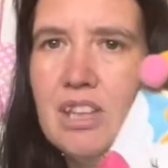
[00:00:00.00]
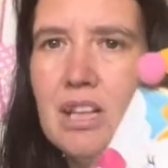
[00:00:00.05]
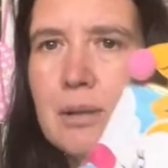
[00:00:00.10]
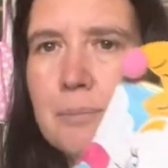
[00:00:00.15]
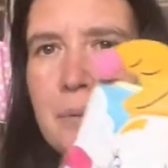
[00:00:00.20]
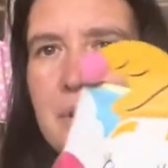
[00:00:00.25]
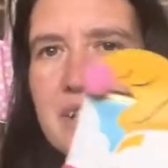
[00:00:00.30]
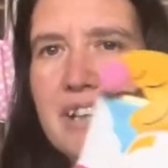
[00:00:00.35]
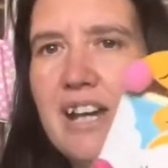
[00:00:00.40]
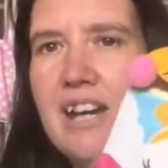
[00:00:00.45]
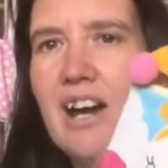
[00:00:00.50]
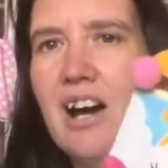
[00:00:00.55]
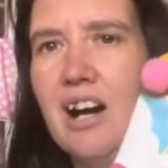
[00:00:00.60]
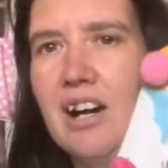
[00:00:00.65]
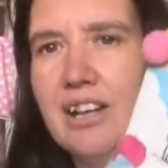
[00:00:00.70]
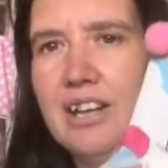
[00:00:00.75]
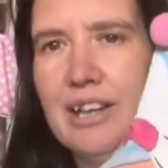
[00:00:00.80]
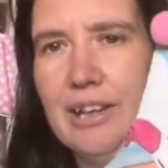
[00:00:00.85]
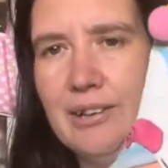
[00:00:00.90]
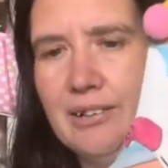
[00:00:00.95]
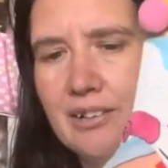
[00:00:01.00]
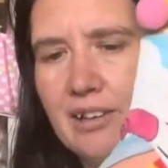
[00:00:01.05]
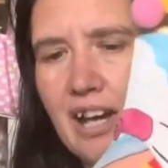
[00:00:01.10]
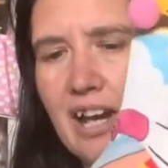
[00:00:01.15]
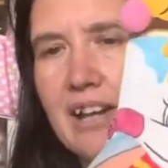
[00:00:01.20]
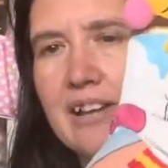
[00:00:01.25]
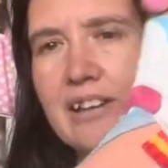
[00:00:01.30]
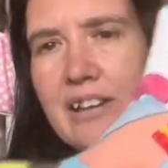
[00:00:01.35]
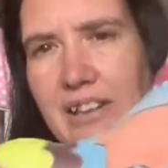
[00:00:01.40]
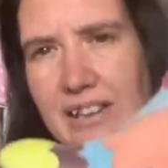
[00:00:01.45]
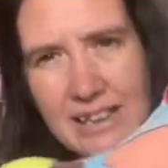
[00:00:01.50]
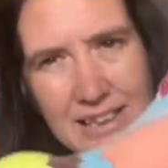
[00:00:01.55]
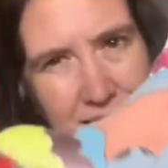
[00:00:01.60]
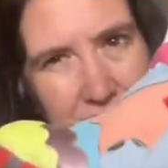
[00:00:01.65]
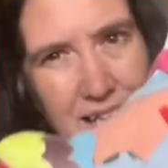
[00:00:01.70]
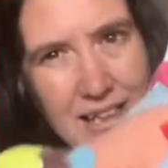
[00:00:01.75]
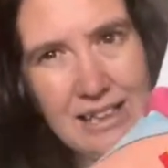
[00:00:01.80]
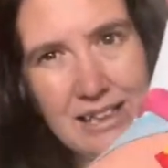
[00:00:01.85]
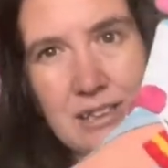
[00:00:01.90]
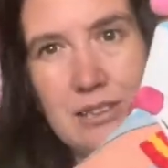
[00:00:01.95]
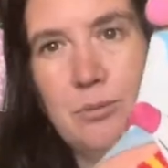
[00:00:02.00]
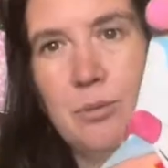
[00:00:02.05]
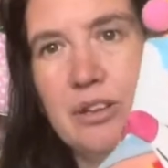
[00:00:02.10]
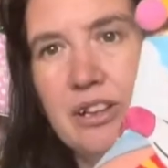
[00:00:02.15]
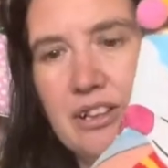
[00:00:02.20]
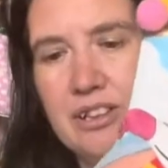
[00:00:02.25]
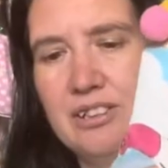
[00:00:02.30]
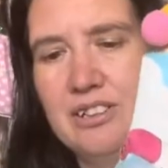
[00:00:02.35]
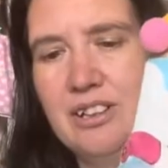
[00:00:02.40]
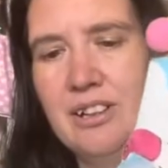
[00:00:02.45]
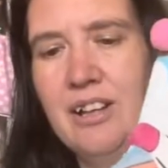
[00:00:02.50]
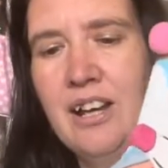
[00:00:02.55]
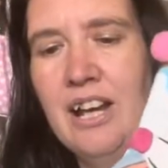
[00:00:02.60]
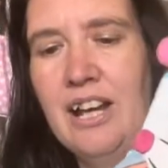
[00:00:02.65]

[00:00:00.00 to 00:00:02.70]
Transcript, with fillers: But they are cute, and this is one of the shoe.